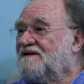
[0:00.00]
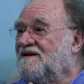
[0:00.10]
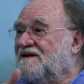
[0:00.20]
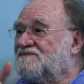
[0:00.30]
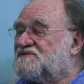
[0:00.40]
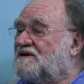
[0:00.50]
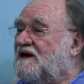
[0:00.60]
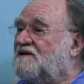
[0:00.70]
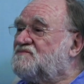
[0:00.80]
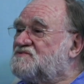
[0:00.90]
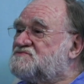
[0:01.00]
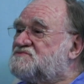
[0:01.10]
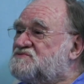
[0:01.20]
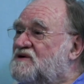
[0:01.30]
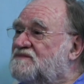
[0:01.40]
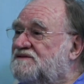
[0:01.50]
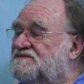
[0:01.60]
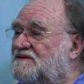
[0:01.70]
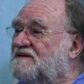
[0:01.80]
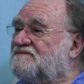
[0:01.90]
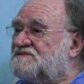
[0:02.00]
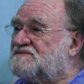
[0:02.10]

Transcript: until 102, I'm going to live at